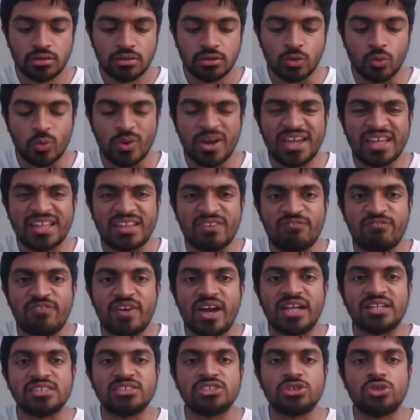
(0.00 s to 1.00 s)
the way the
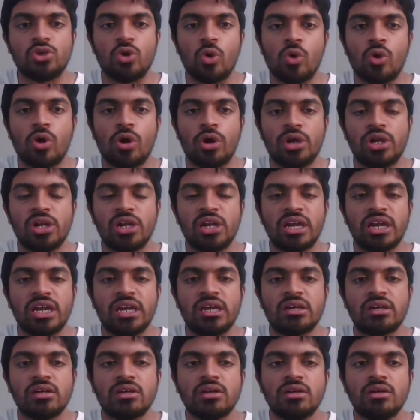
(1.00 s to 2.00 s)
fans go on
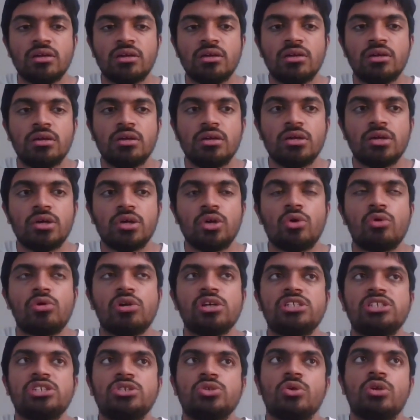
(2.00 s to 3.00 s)
like, oh,
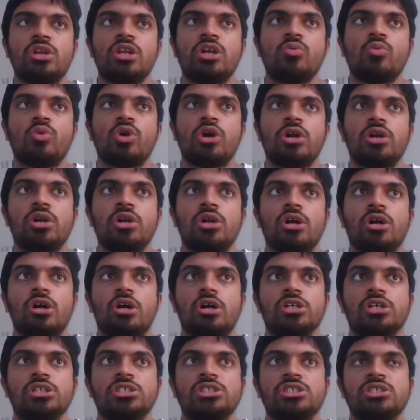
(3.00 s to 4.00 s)
it's only one
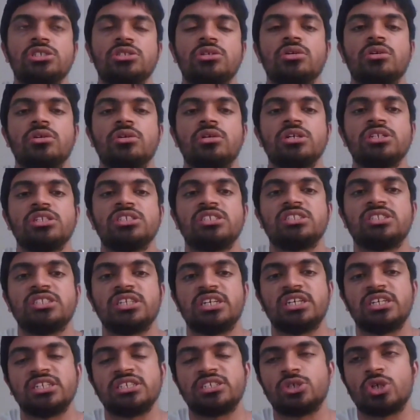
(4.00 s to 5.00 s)
loss. Oh, it's
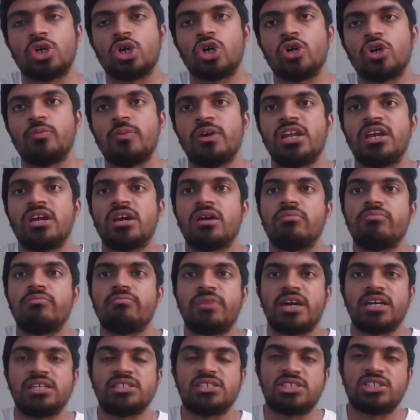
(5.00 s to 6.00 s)
this. Or we'll
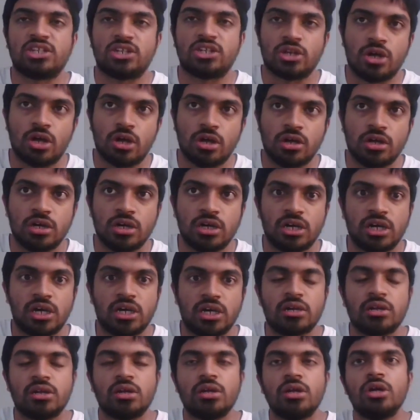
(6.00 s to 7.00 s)
come back
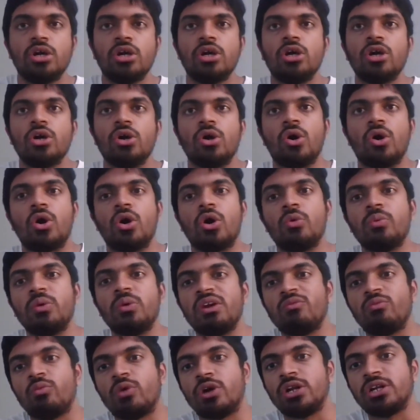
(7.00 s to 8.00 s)
stronger. Oh,
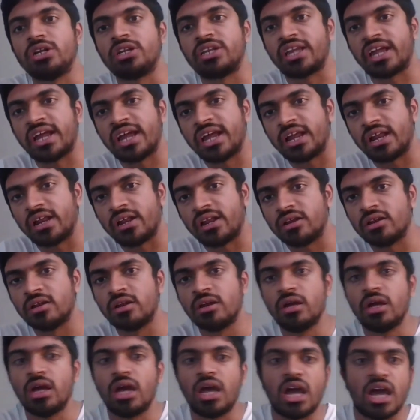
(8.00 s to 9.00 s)
we won 10.
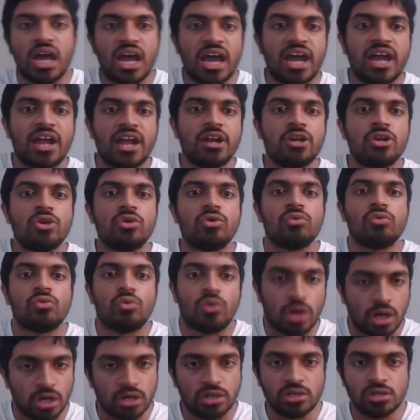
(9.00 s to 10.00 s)
And
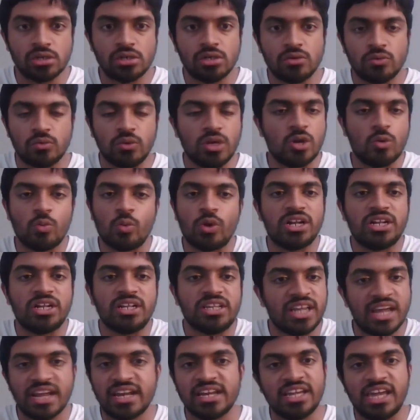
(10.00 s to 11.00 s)
what? We
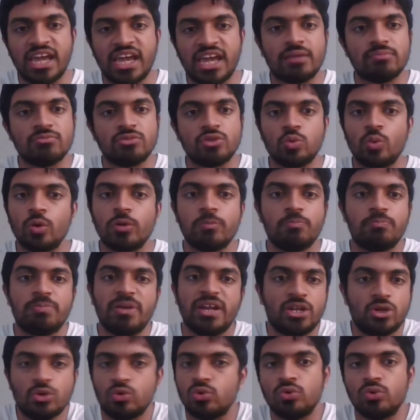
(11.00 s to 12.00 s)
won 10 games. What
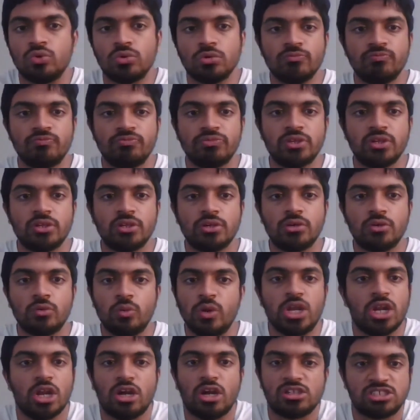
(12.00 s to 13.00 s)
we do?
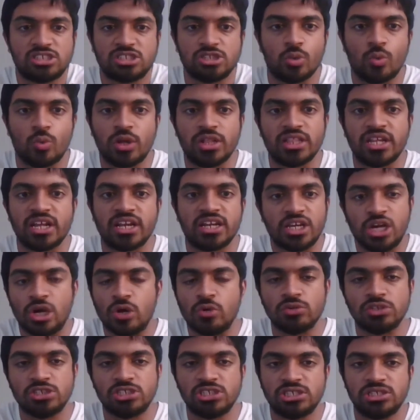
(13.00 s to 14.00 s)
We lost the one that
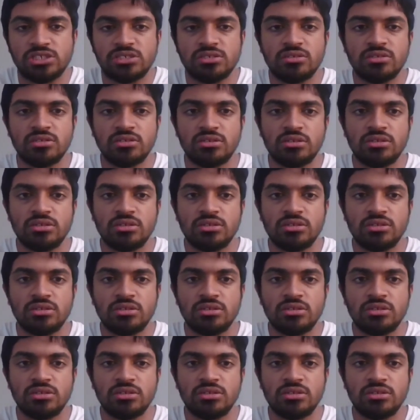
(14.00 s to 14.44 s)
counts.